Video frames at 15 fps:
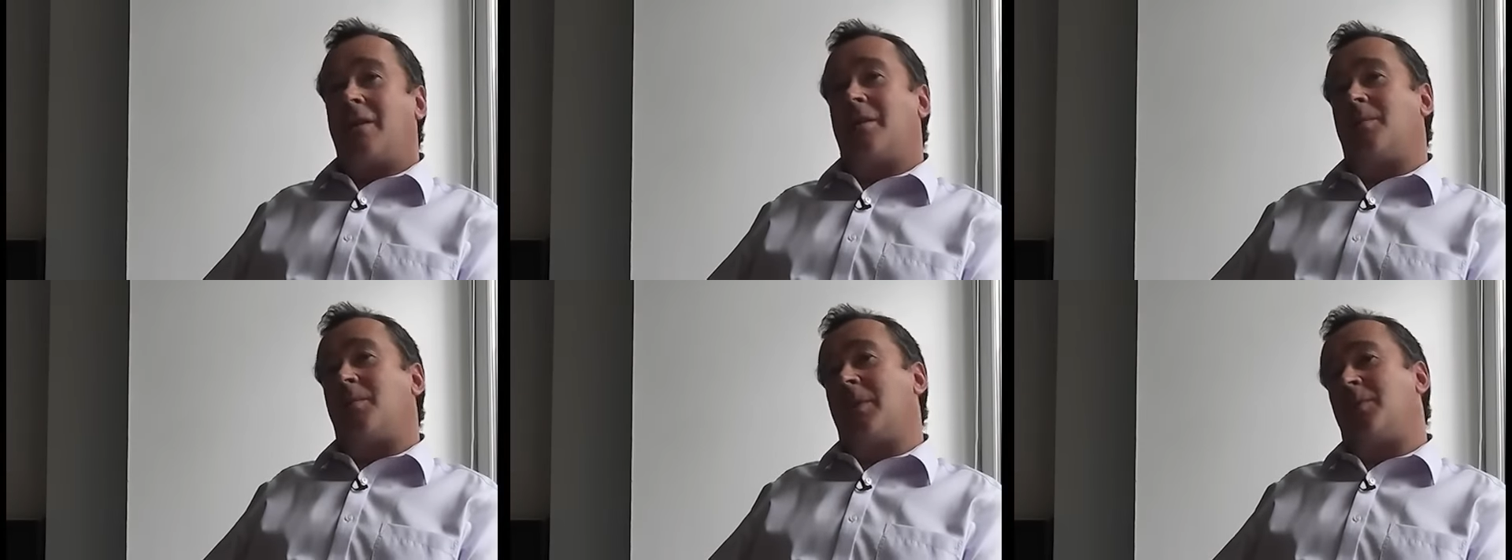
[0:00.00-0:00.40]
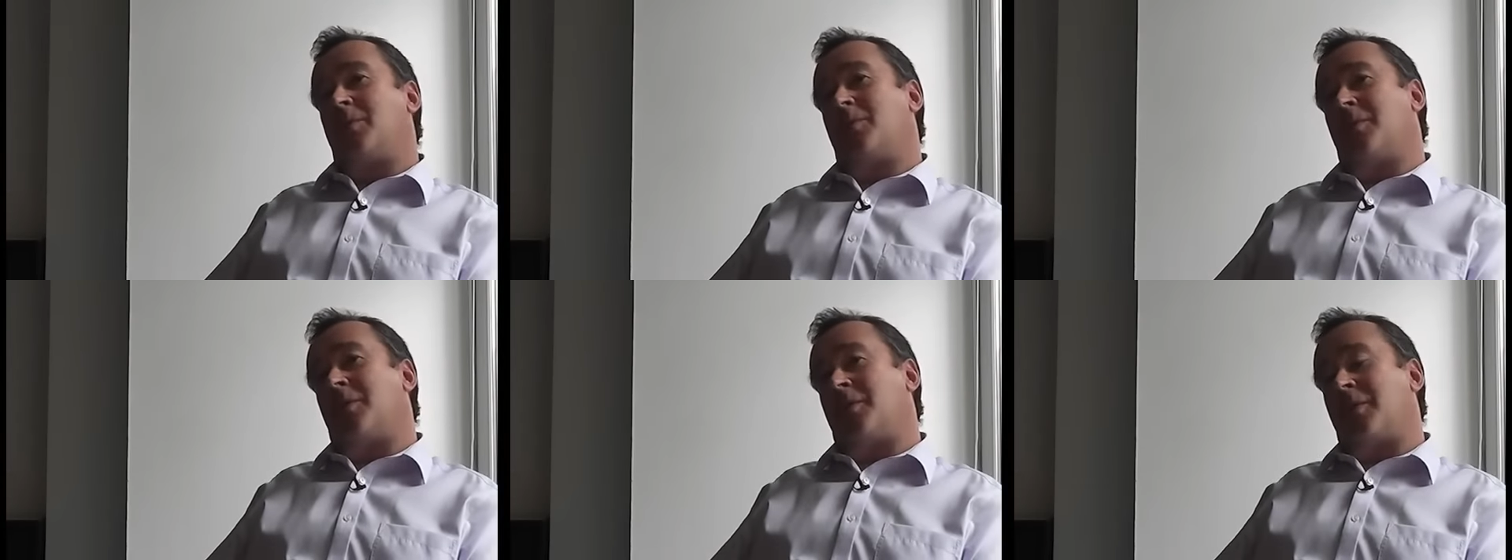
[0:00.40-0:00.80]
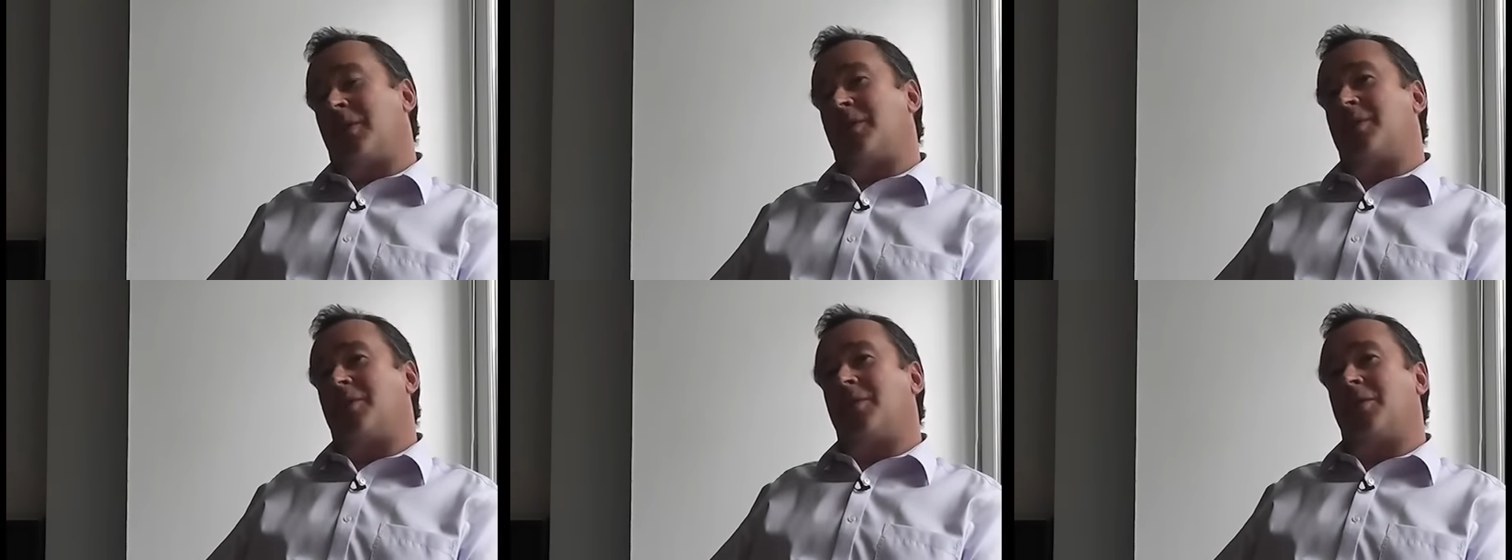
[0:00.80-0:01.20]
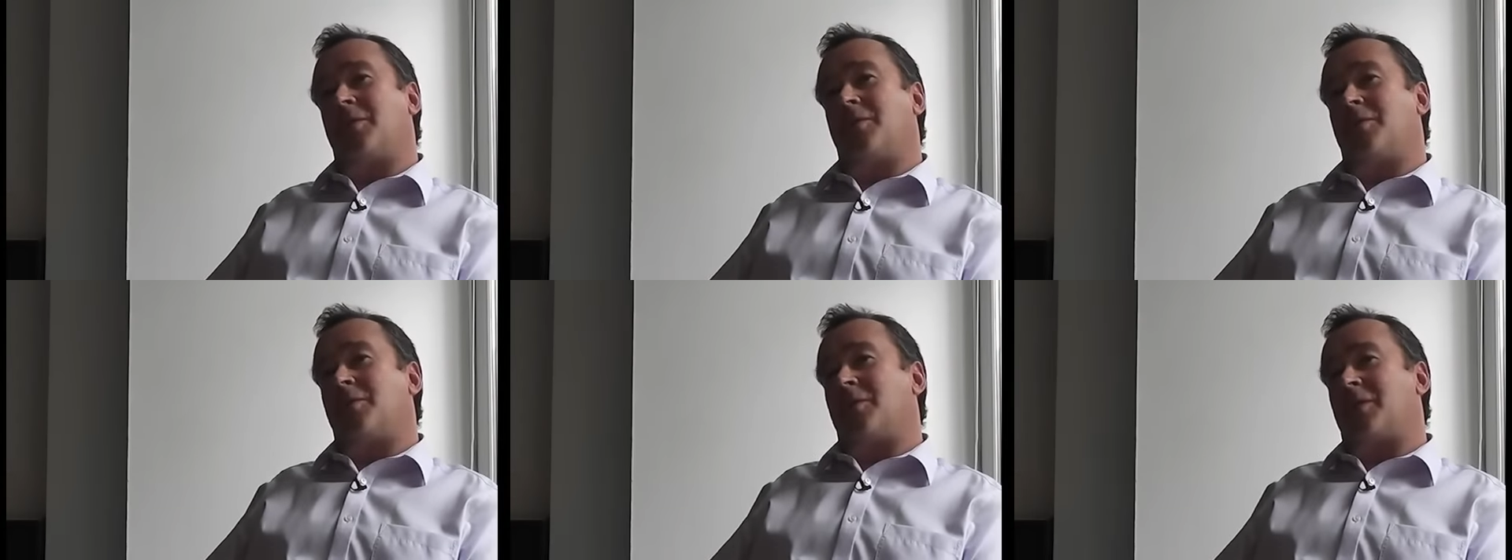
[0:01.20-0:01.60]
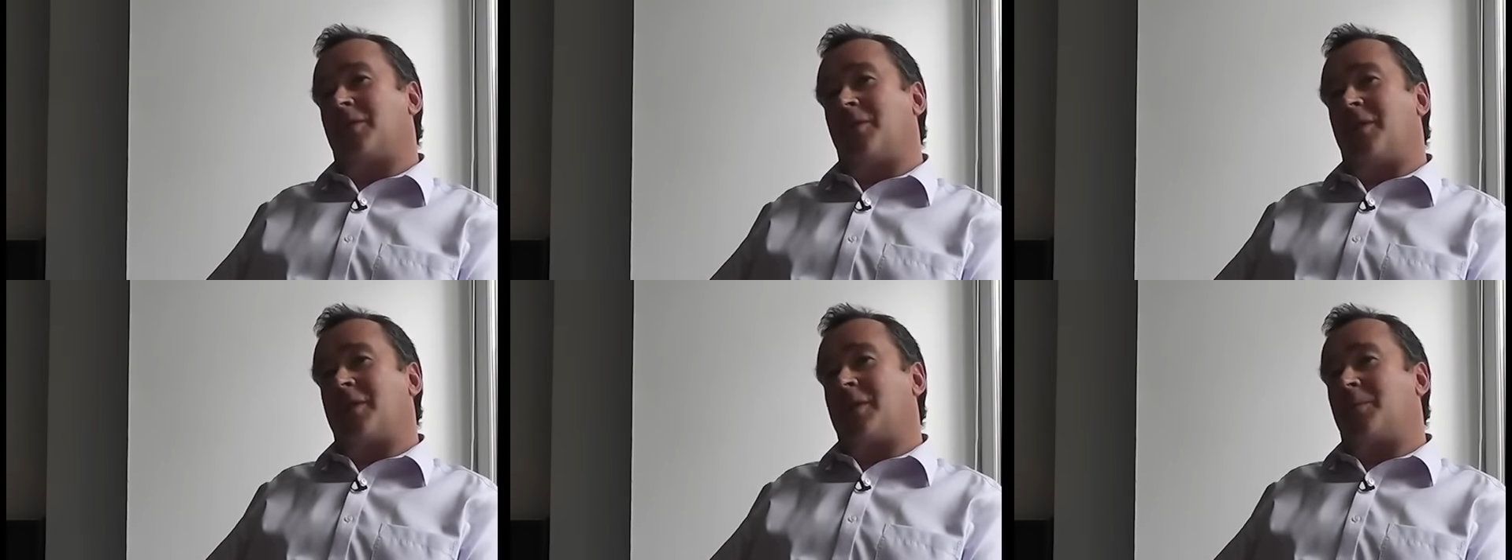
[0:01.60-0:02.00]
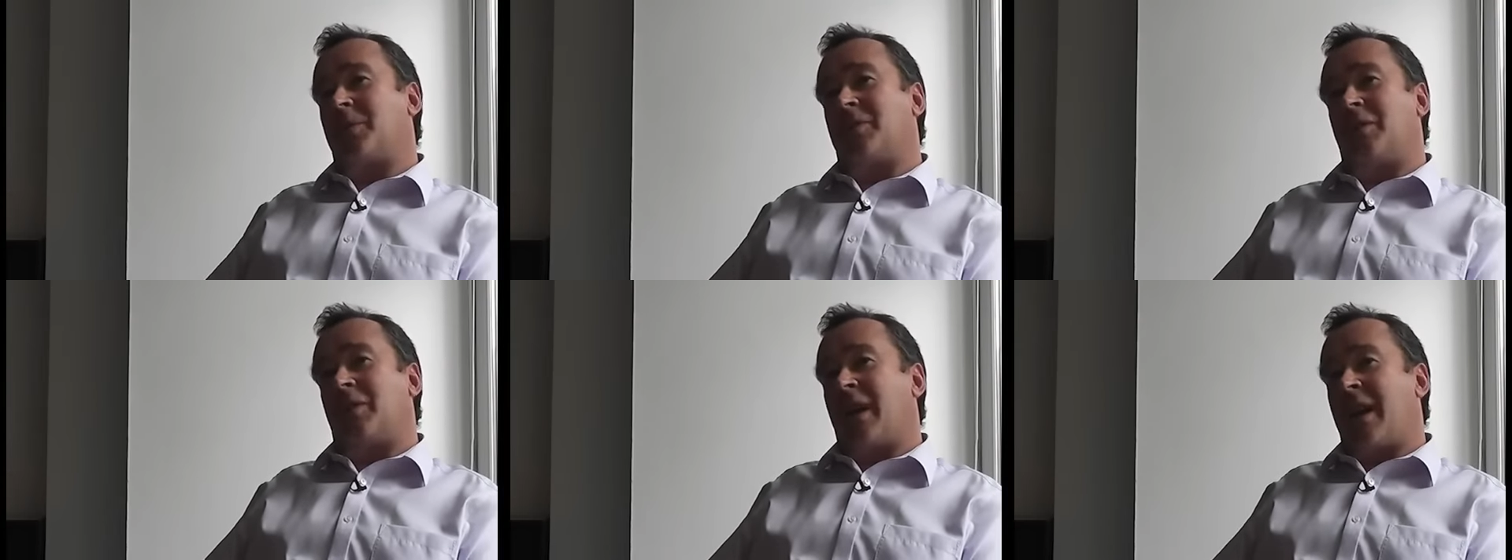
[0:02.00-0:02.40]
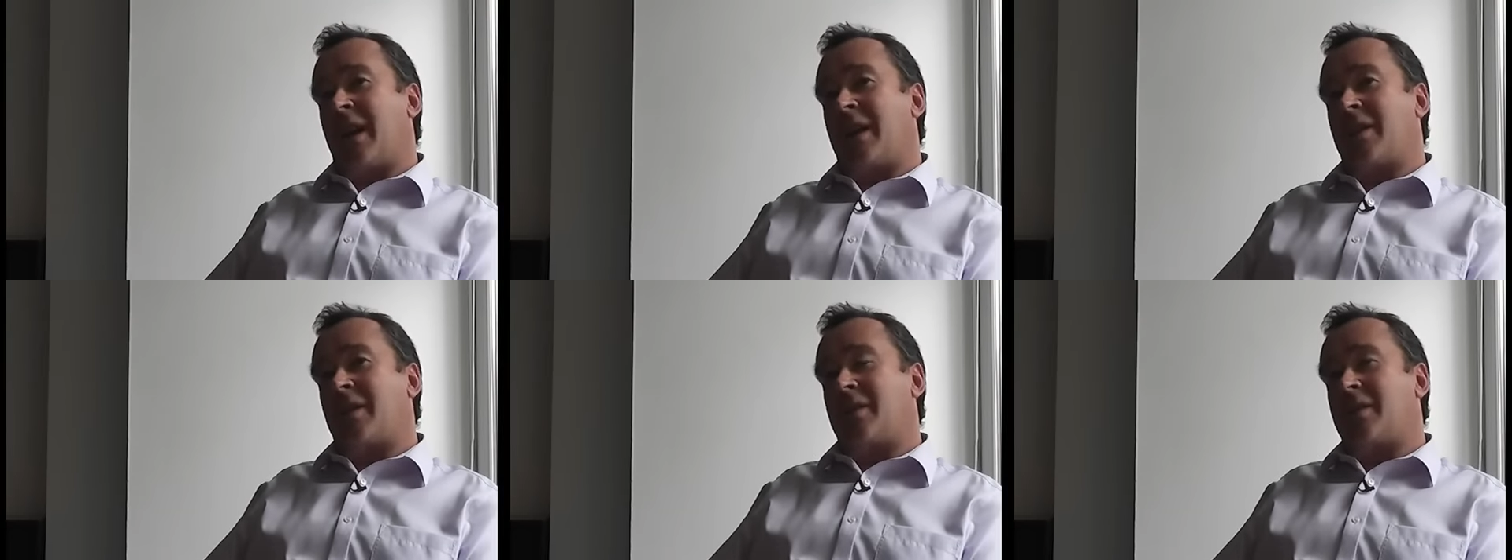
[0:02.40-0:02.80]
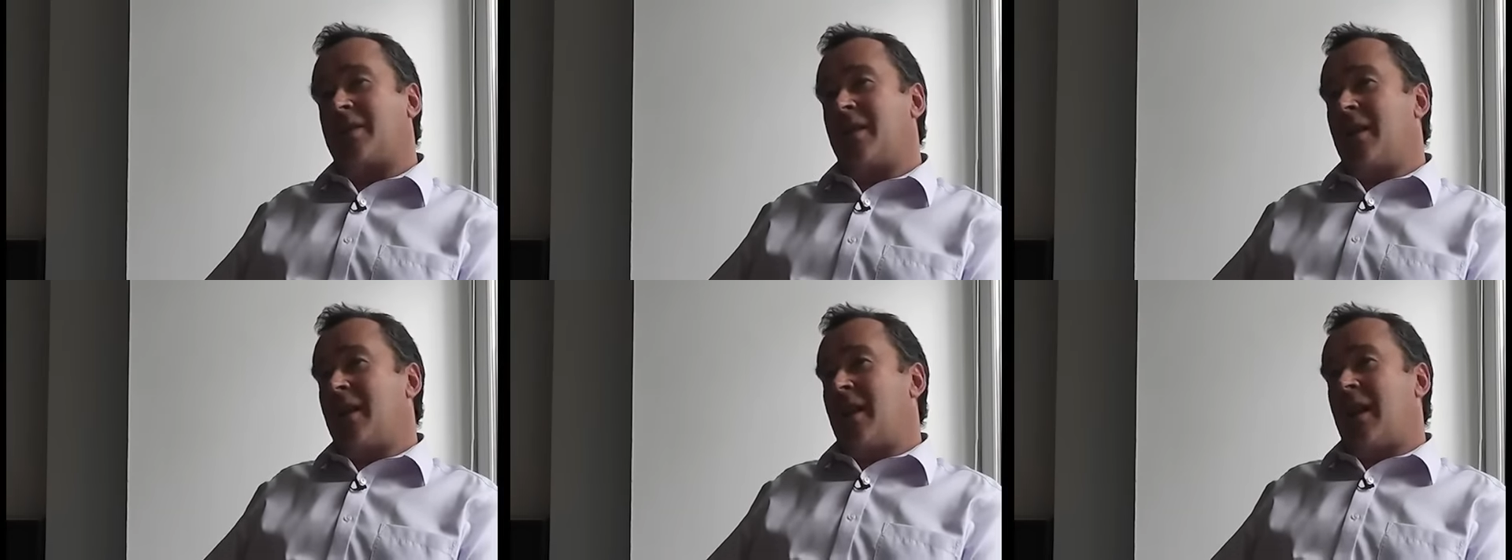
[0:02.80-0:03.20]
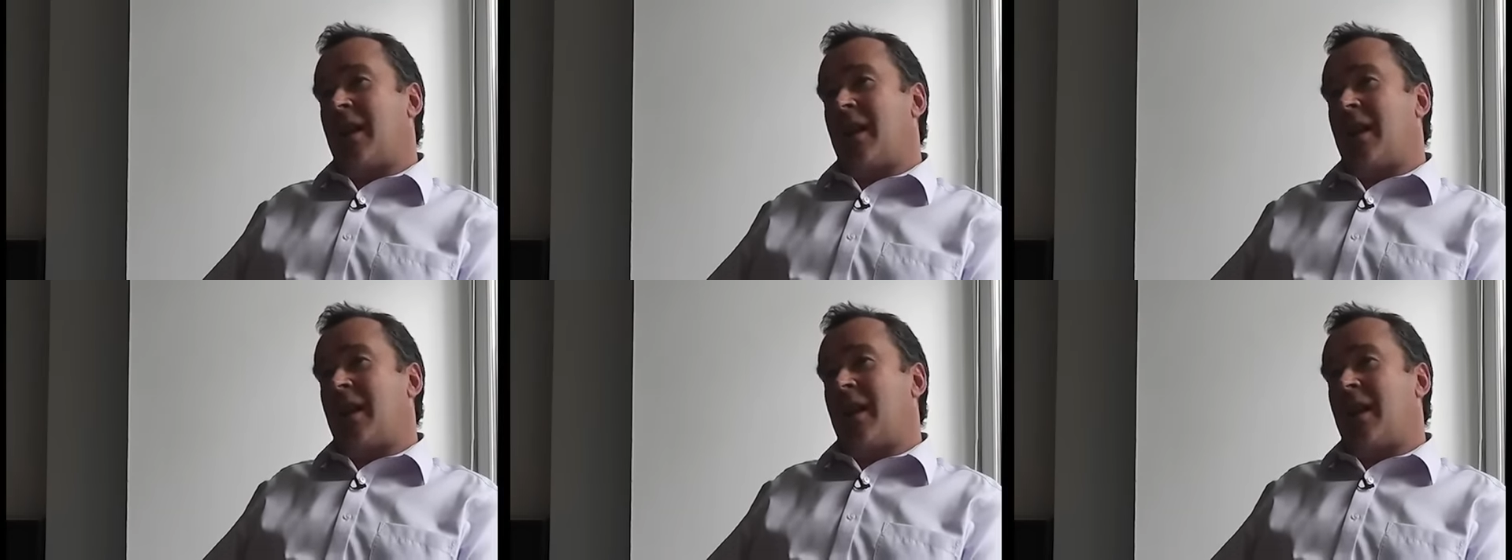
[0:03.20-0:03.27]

the people in front of you sort of visibly relax